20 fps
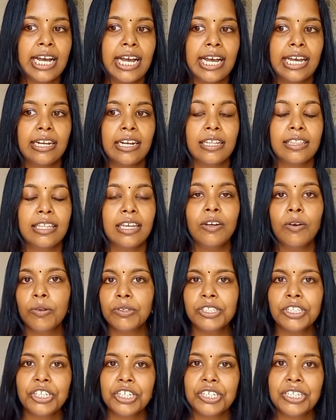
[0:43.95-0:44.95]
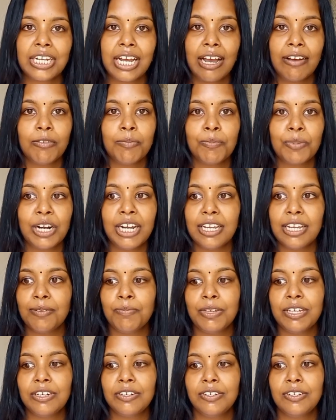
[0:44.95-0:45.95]
And I think also just to have a break
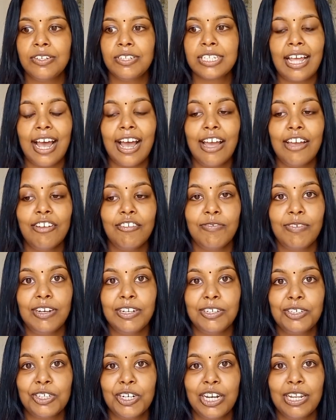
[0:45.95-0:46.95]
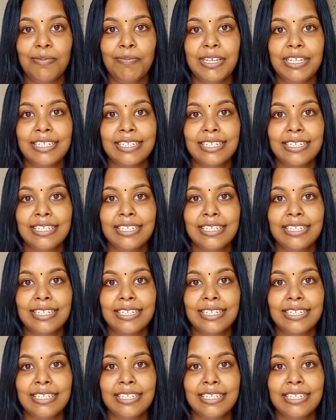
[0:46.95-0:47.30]
because I've literally been